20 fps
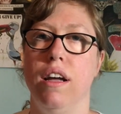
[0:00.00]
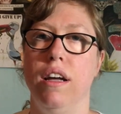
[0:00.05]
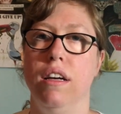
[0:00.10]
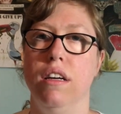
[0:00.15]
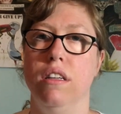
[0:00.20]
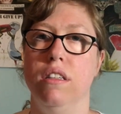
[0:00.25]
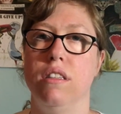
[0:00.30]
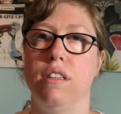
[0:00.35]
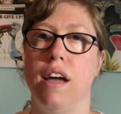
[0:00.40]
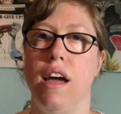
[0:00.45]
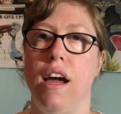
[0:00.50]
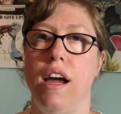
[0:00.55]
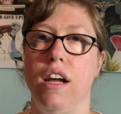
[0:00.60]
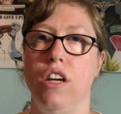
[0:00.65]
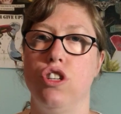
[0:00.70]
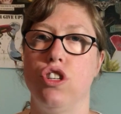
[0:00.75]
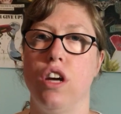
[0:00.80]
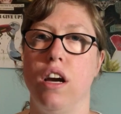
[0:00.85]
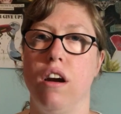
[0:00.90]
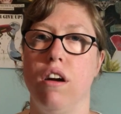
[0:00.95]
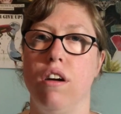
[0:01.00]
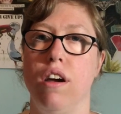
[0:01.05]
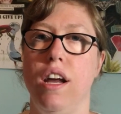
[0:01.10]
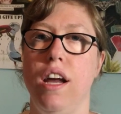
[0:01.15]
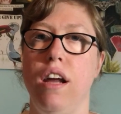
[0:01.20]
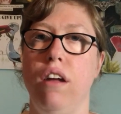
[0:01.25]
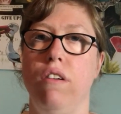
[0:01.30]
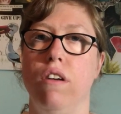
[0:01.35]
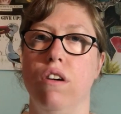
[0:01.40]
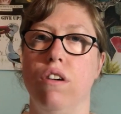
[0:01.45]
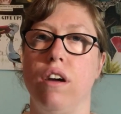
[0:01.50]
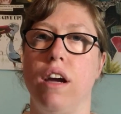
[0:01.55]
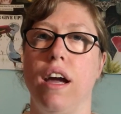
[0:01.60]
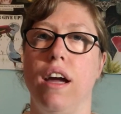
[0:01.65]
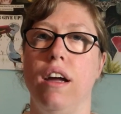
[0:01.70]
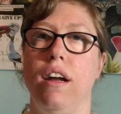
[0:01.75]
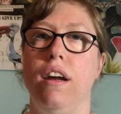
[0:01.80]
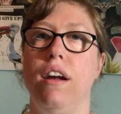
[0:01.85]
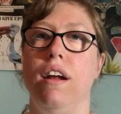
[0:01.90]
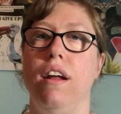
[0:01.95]
is a charity
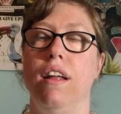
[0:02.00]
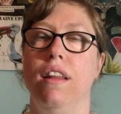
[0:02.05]
located